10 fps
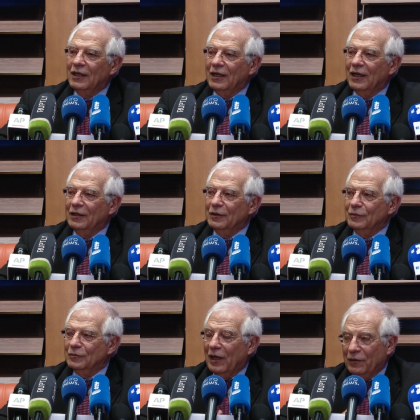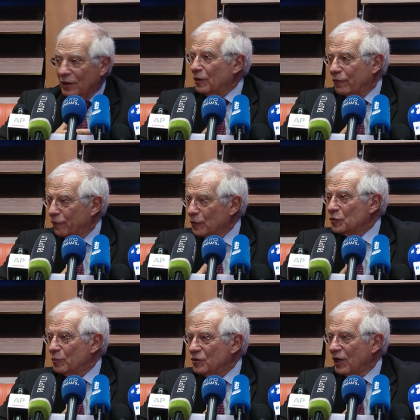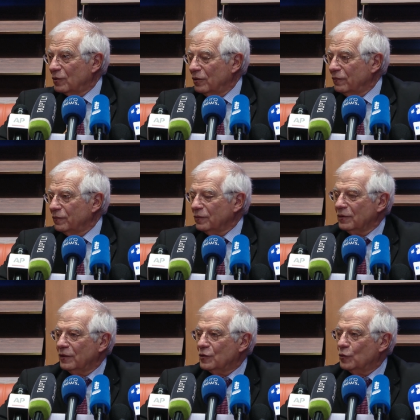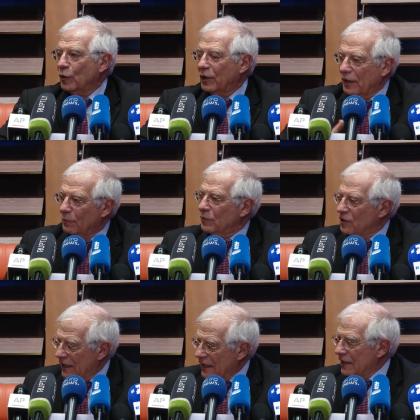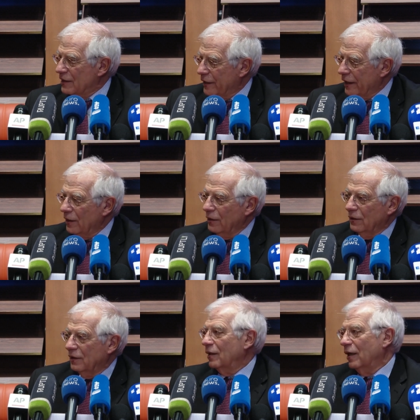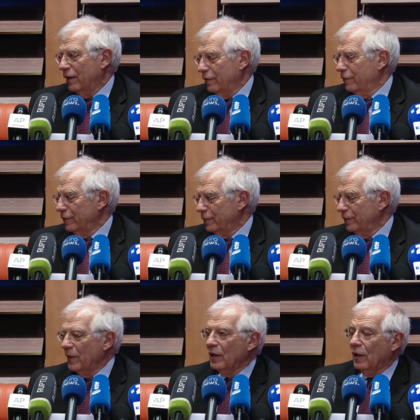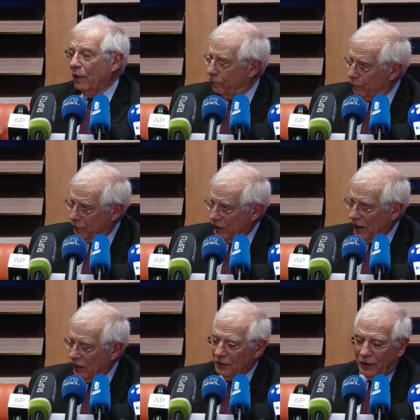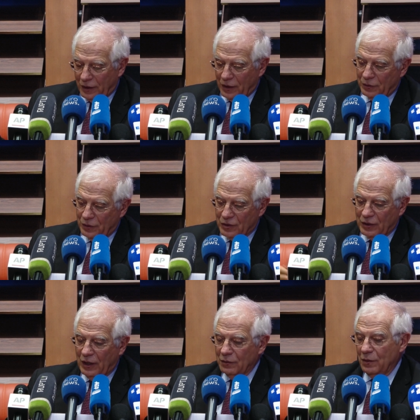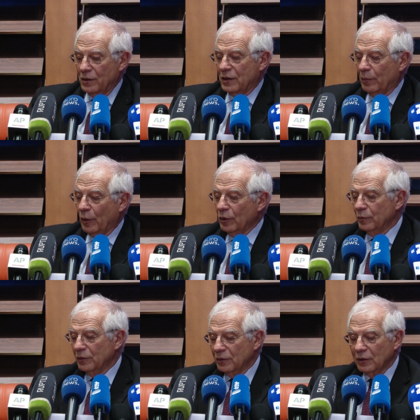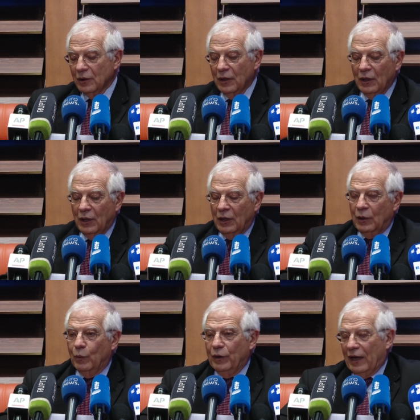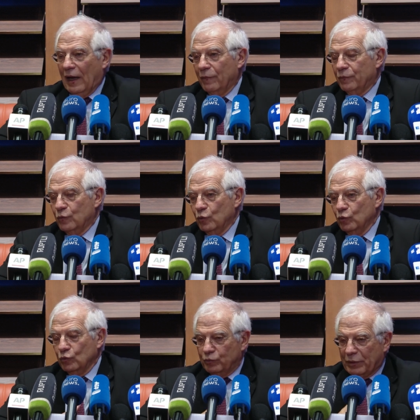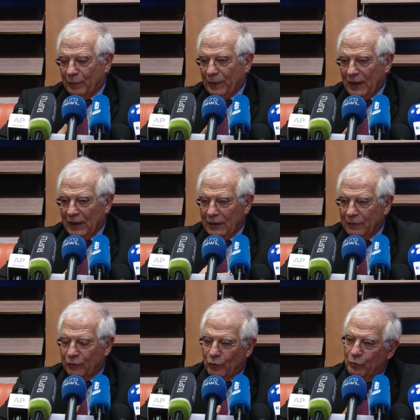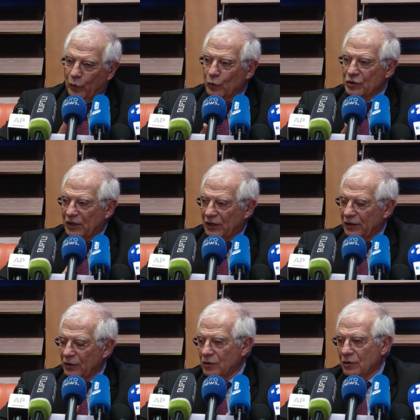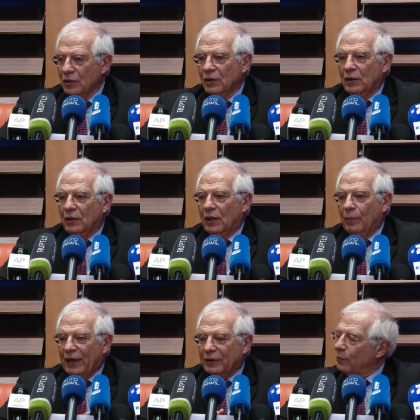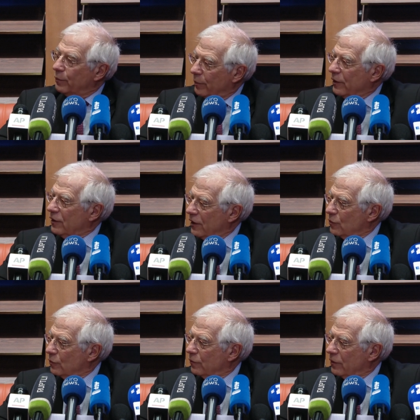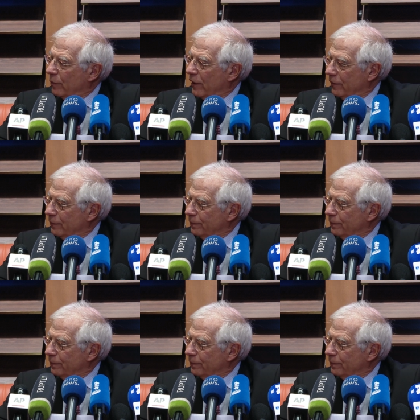And I think the first objective is to keep this deal alive. And for that, and I understand the disappointment, we have to prepare from both sides a better implementation of the plan.